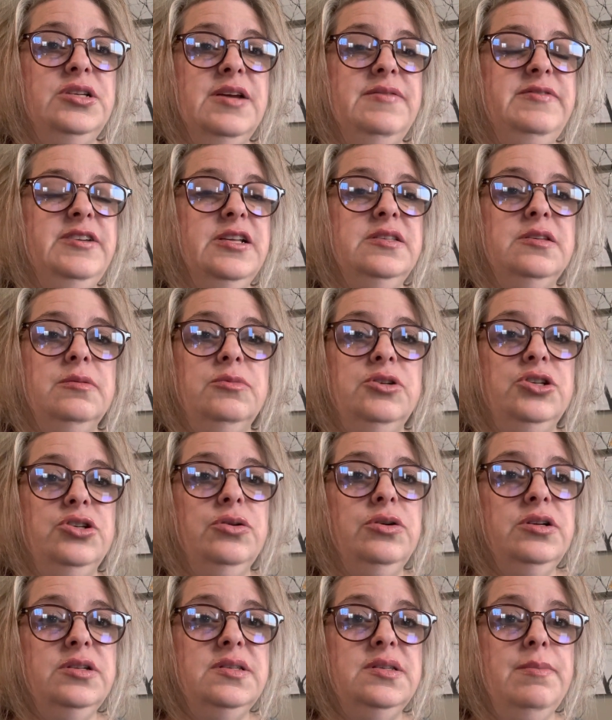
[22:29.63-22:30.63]
I've done some
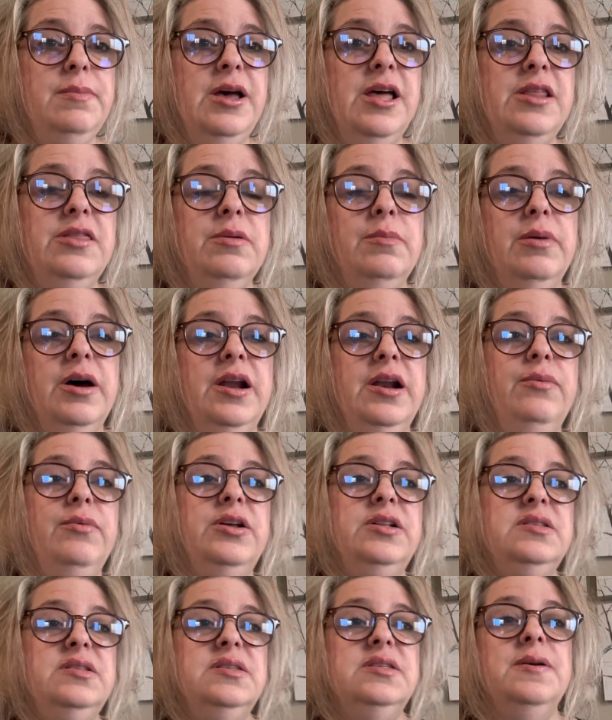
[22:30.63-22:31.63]
shorts and Bath & Body
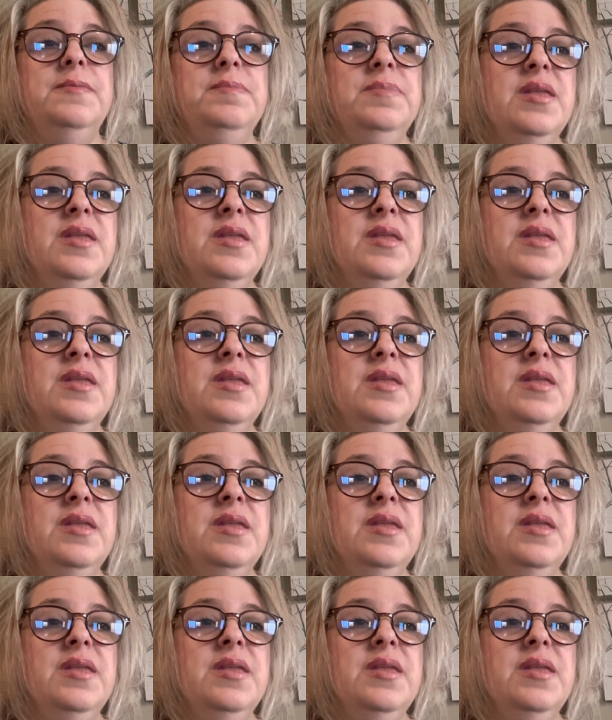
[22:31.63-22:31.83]
ones.